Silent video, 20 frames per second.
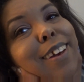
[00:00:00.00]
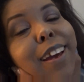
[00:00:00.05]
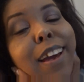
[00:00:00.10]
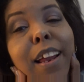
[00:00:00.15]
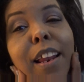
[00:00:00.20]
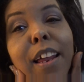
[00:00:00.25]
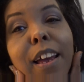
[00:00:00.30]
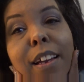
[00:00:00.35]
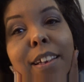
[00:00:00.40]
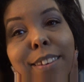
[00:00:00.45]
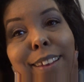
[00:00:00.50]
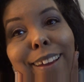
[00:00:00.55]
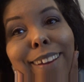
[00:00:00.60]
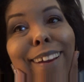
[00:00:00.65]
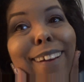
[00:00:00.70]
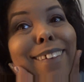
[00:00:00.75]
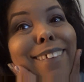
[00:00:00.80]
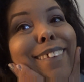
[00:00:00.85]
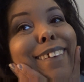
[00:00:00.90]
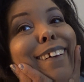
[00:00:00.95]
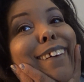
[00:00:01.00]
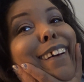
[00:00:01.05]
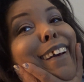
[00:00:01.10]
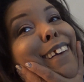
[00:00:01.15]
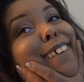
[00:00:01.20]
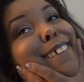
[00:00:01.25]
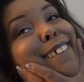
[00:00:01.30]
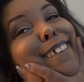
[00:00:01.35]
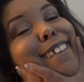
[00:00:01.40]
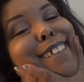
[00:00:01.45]
It looks like I still
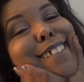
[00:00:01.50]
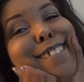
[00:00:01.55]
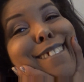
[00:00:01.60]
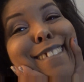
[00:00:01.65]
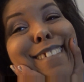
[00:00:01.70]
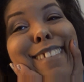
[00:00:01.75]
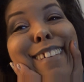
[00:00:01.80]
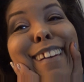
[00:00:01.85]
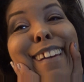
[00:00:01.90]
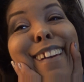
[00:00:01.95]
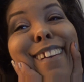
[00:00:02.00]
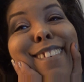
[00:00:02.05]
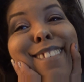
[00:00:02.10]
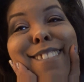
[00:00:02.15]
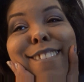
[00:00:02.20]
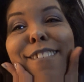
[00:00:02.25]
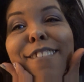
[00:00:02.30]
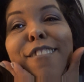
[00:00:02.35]
have young skin.